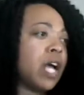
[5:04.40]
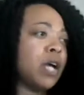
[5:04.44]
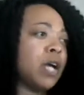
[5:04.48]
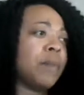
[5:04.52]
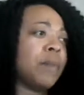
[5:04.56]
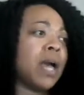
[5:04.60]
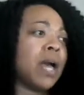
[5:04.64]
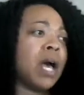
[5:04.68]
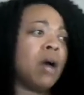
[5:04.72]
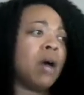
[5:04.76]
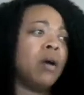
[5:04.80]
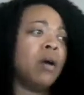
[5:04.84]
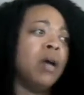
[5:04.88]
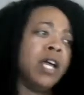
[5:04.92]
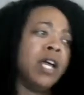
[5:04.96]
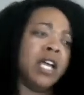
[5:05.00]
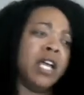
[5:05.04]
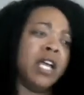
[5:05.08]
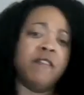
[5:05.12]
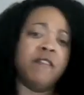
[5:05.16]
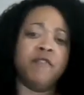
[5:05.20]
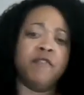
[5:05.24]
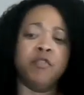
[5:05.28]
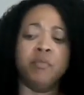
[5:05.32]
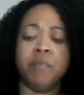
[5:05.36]
about,
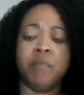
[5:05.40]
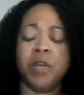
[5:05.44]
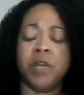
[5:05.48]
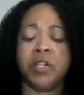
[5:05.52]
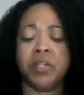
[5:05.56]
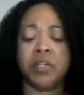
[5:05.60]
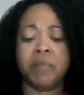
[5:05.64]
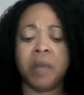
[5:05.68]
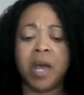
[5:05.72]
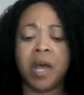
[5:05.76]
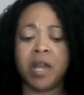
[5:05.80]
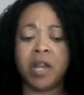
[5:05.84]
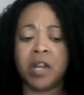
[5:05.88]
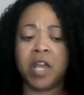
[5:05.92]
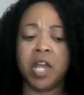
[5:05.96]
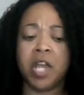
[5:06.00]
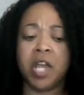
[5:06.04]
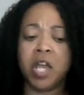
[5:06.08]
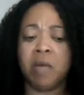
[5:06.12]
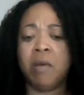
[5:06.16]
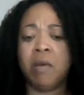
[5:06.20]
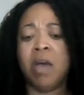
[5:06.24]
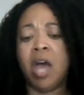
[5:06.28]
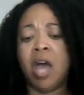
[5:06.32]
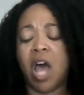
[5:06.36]
if you mention my
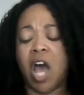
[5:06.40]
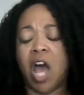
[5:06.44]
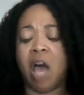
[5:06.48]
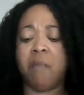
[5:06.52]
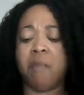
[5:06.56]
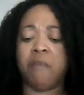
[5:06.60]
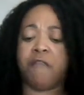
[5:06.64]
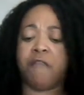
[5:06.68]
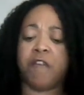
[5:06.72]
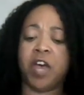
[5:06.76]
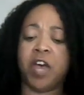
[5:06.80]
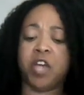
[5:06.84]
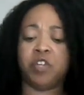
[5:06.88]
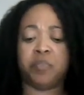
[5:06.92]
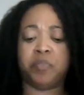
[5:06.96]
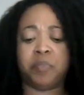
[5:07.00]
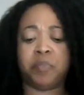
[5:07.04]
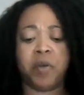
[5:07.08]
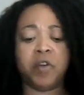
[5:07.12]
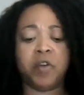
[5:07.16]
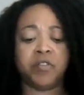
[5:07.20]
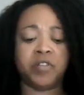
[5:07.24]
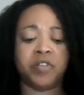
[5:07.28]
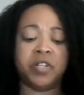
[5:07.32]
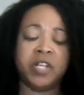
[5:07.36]
name, I'ma find you
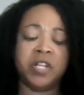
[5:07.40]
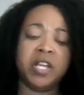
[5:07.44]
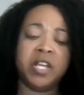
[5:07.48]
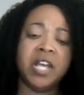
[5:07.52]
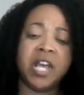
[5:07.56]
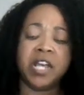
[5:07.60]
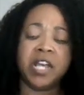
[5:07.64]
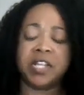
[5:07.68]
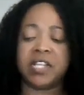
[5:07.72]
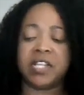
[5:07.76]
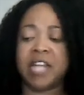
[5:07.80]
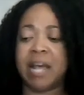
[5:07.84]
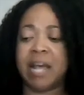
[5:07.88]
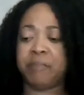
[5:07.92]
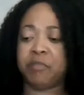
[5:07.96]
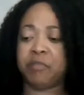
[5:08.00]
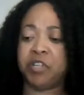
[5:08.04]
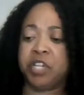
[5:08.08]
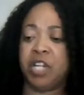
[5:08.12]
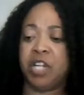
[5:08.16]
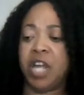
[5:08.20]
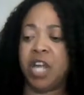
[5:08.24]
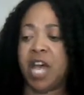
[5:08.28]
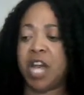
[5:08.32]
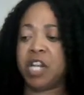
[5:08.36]
personally and slap the
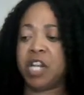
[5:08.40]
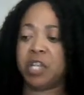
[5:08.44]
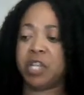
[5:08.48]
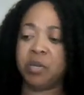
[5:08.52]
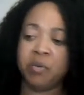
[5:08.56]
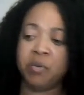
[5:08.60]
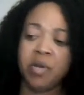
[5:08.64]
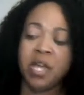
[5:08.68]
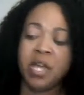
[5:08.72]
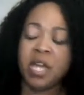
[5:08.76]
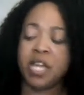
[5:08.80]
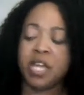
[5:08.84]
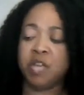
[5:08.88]
shit out of you.